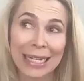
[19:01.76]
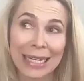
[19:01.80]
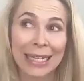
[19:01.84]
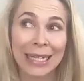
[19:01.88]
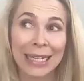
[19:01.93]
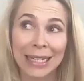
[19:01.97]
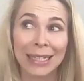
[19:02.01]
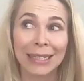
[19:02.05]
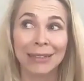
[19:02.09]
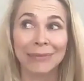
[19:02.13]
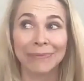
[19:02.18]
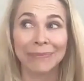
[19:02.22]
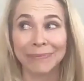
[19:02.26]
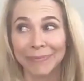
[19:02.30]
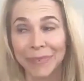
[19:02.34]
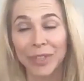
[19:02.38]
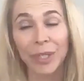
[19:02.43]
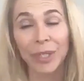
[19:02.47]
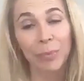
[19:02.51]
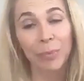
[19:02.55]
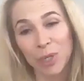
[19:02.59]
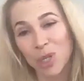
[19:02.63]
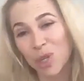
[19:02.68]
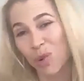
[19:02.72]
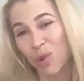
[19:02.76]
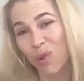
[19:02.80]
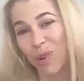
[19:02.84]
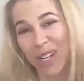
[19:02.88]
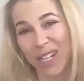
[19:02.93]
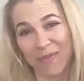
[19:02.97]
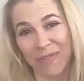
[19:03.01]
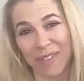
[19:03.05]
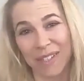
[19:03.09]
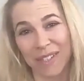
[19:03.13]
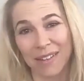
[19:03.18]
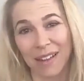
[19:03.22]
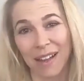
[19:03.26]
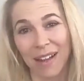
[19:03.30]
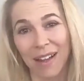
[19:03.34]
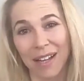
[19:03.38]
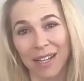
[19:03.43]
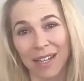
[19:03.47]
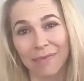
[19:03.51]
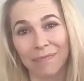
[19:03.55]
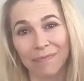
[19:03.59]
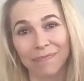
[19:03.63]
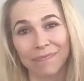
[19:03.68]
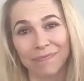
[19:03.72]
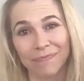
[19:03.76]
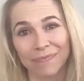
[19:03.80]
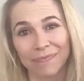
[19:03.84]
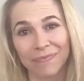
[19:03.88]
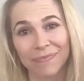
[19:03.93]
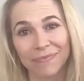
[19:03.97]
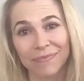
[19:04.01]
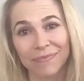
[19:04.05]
state the majority of the time.